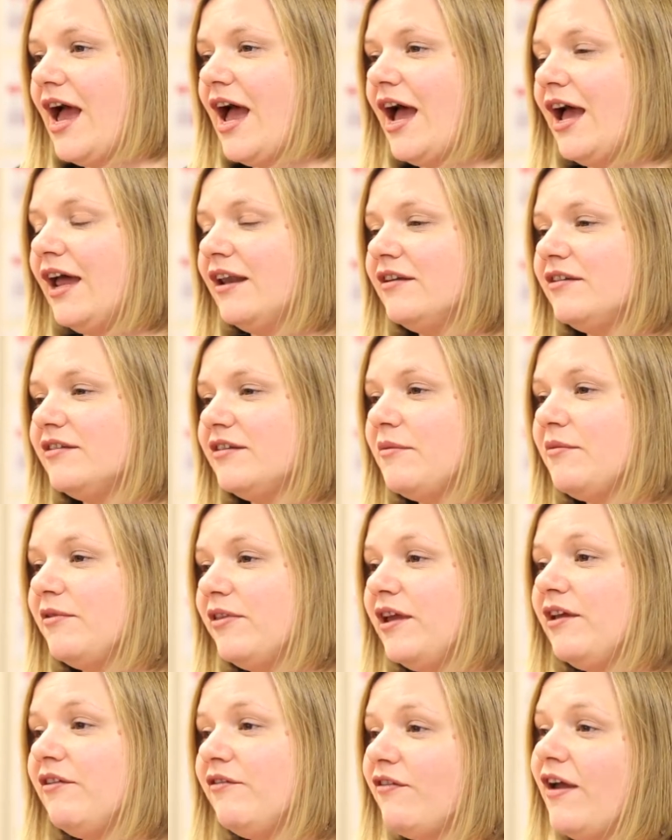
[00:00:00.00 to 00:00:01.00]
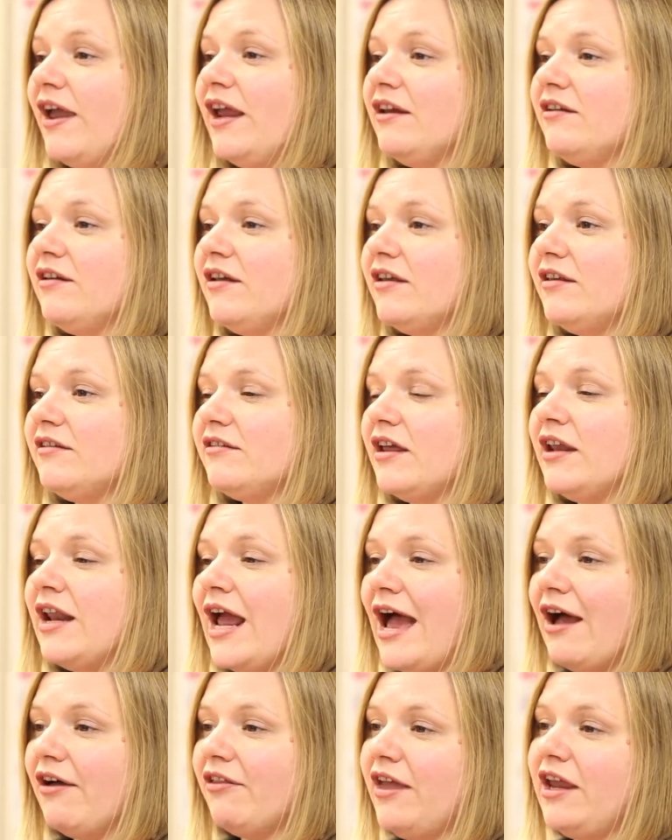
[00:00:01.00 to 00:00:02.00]
and some of the invaders and
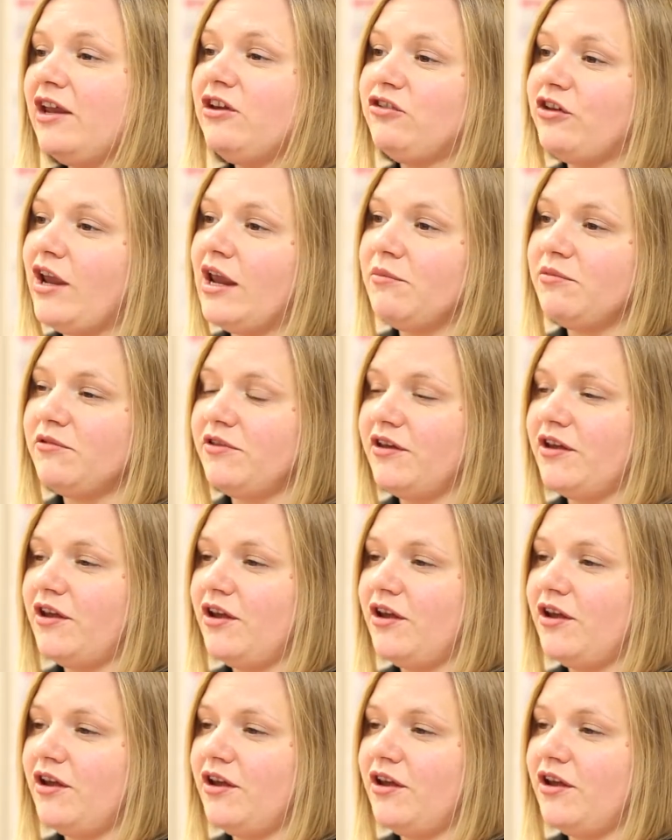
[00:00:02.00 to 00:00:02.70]
how they shaped the